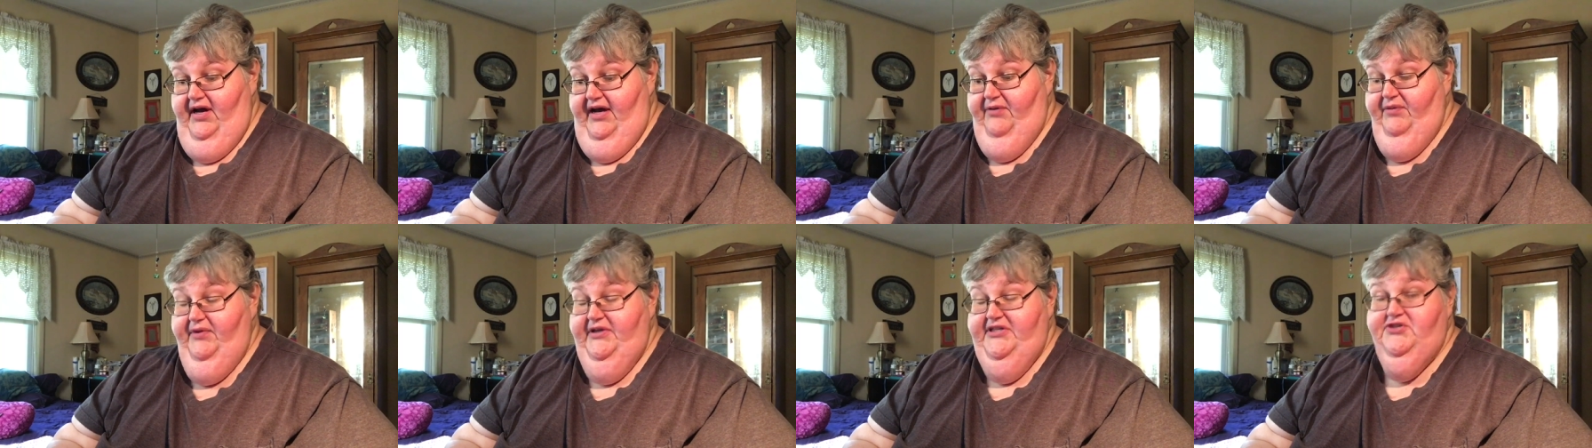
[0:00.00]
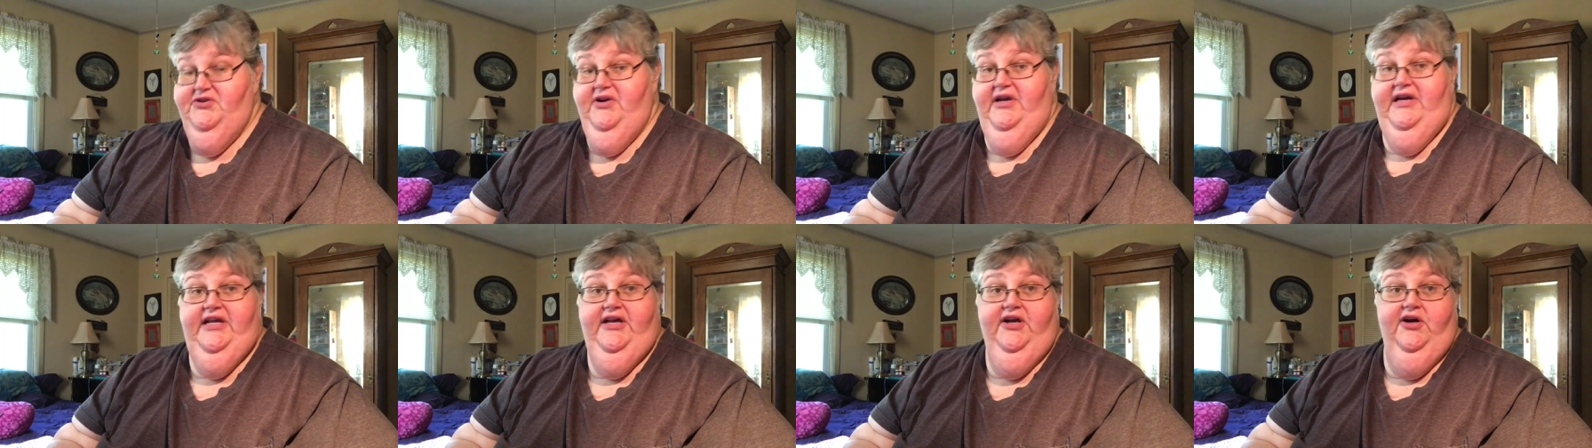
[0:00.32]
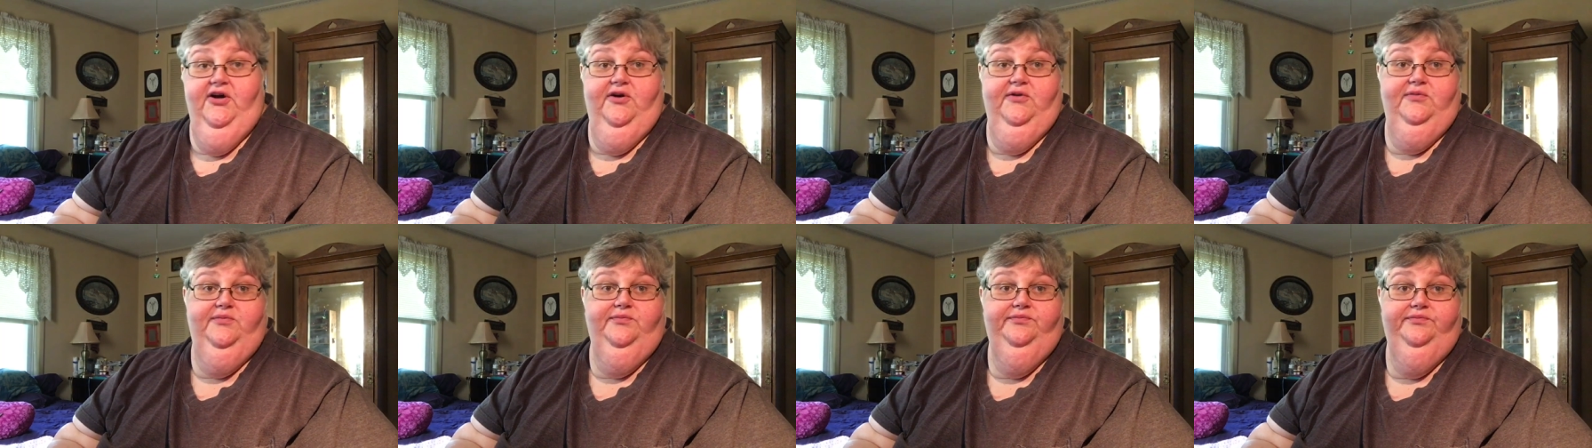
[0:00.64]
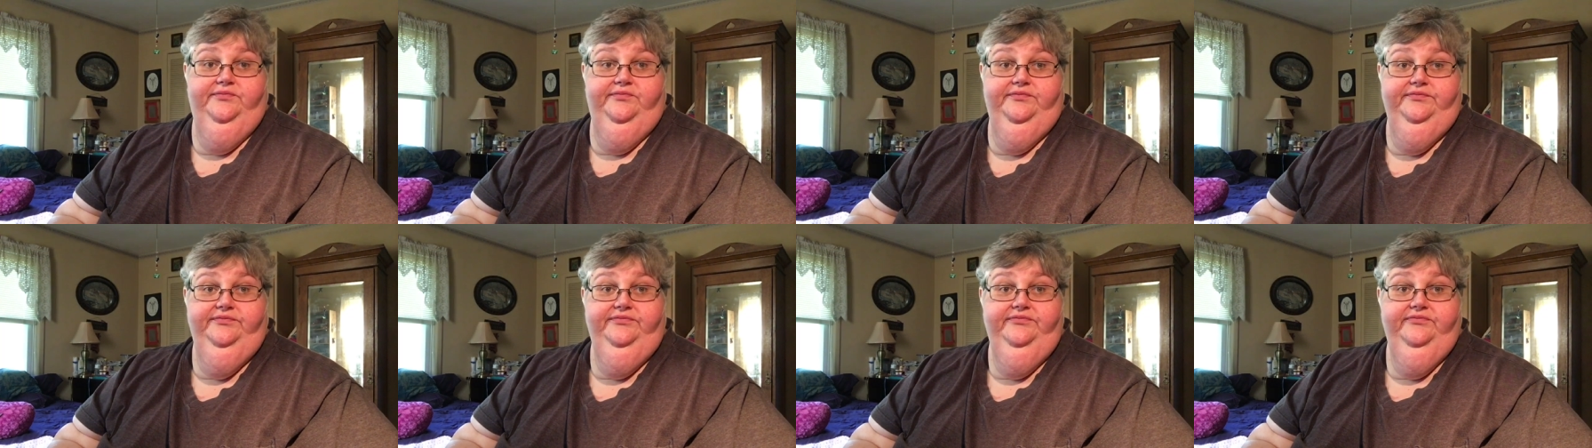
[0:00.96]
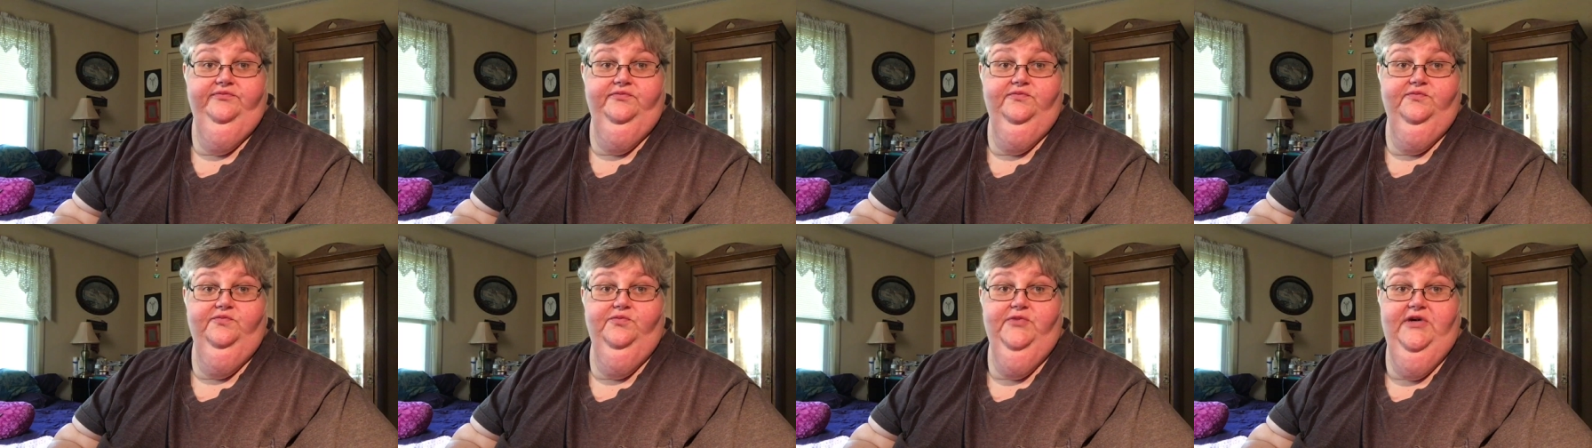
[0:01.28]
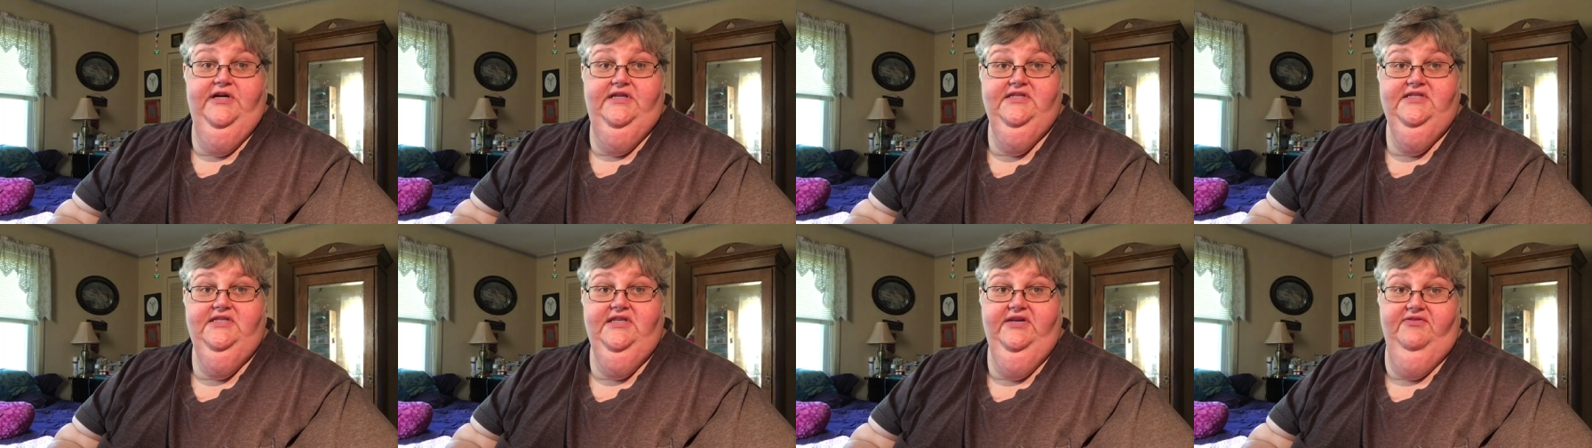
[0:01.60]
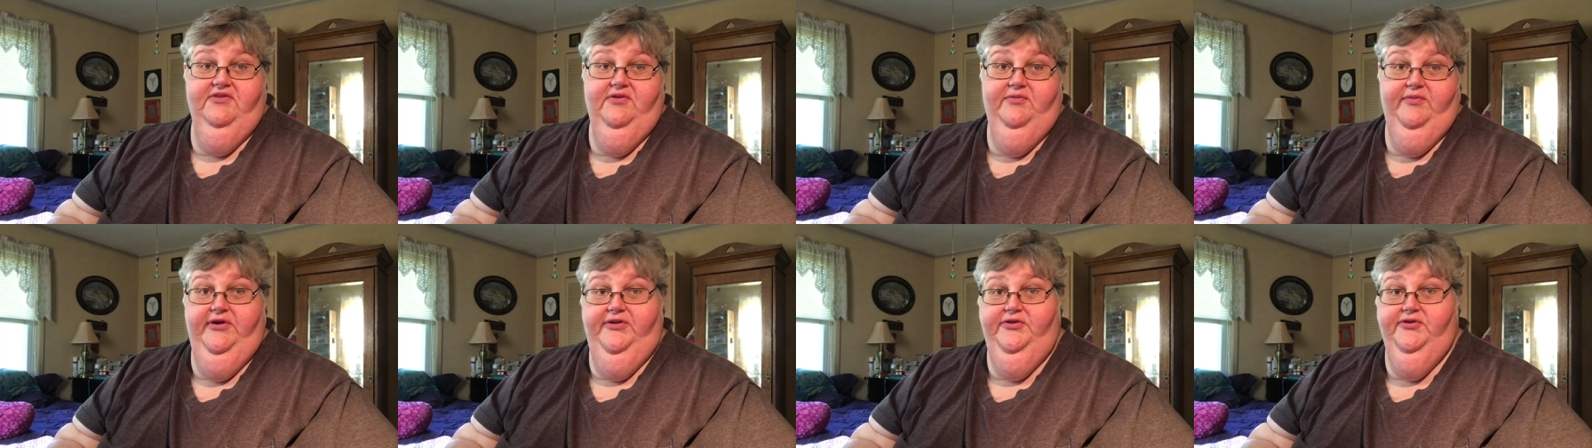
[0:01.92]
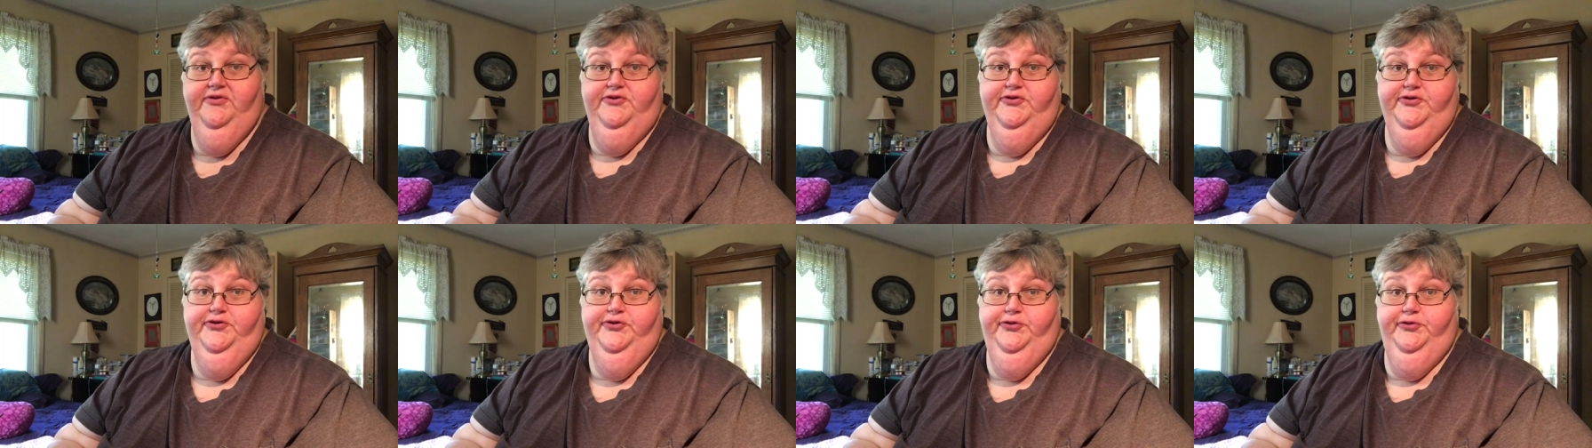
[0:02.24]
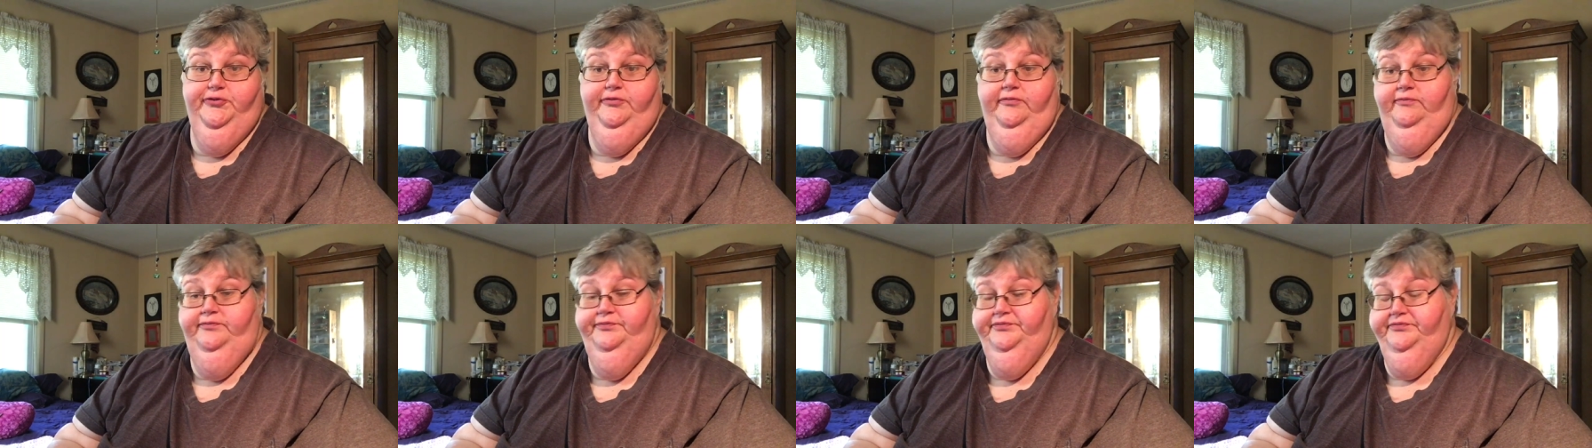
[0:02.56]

but we try to go once every month or two.